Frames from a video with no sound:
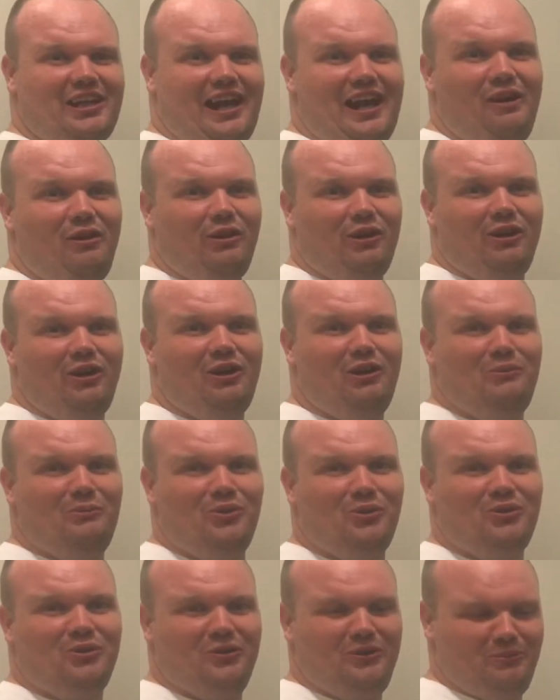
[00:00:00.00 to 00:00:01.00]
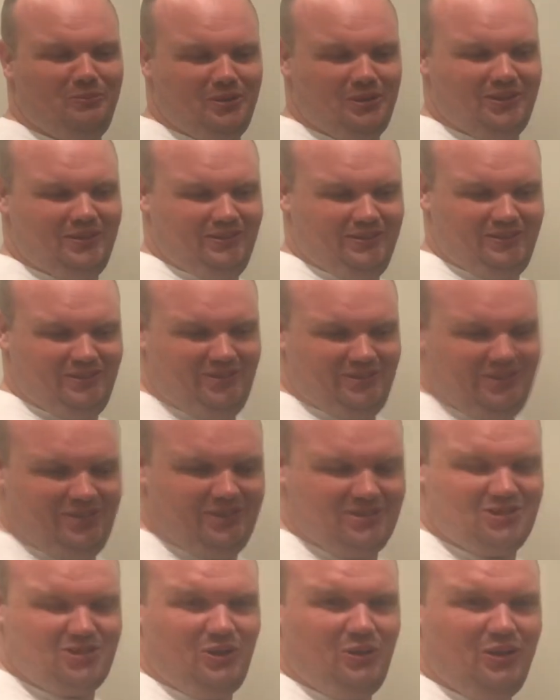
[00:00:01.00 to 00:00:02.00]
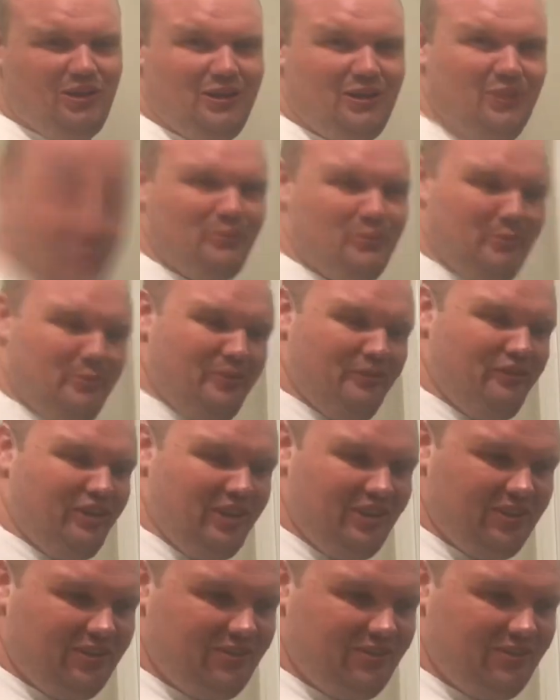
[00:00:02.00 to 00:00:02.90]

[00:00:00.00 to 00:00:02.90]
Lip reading: alcohol more, but a soda will be fine.